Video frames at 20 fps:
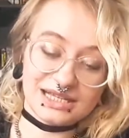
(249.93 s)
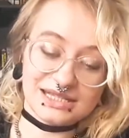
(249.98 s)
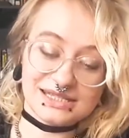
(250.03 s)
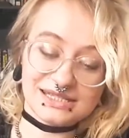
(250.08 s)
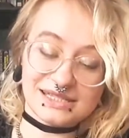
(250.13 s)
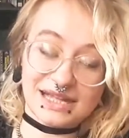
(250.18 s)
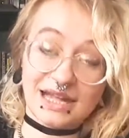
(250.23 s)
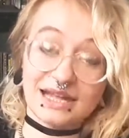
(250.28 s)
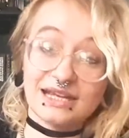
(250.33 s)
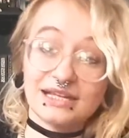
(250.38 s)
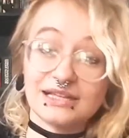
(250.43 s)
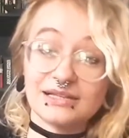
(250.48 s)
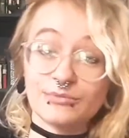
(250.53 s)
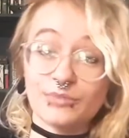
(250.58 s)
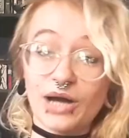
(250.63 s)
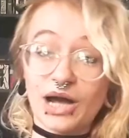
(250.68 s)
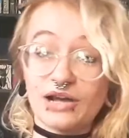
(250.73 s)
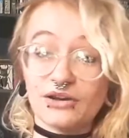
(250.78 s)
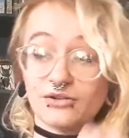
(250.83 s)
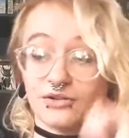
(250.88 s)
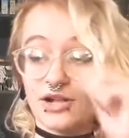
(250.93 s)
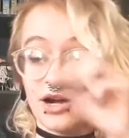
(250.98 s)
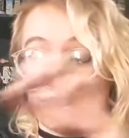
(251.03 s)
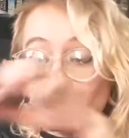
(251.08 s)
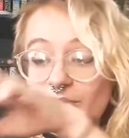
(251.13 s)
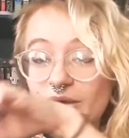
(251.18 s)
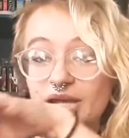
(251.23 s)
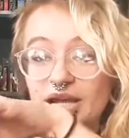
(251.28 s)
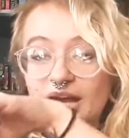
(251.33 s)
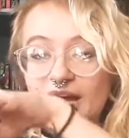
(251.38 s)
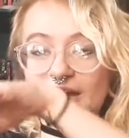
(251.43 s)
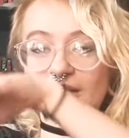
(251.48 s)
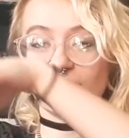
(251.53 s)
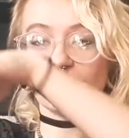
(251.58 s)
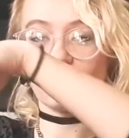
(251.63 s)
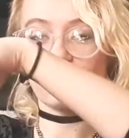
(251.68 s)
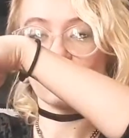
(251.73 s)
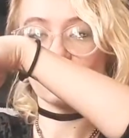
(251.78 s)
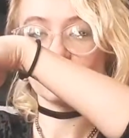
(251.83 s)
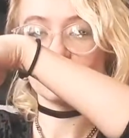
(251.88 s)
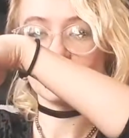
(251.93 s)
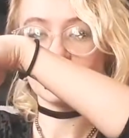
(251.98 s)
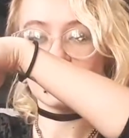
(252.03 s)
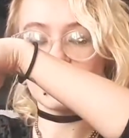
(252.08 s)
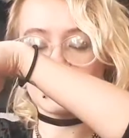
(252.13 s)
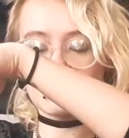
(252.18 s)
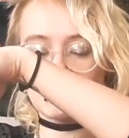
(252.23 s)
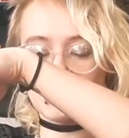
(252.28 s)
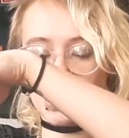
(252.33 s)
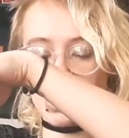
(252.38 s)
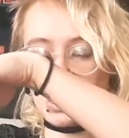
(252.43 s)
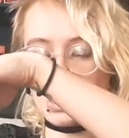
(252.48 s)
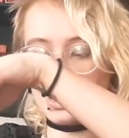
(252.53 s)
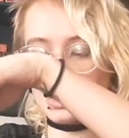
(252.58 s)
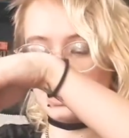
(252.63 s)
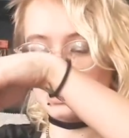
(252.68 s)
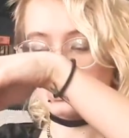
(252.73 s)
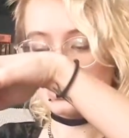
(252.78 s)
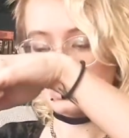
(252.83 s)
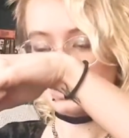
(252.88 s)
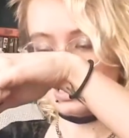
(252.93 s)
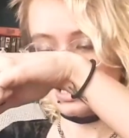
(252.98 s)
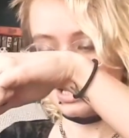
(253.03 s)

Standing the bottle up and kind of holding it by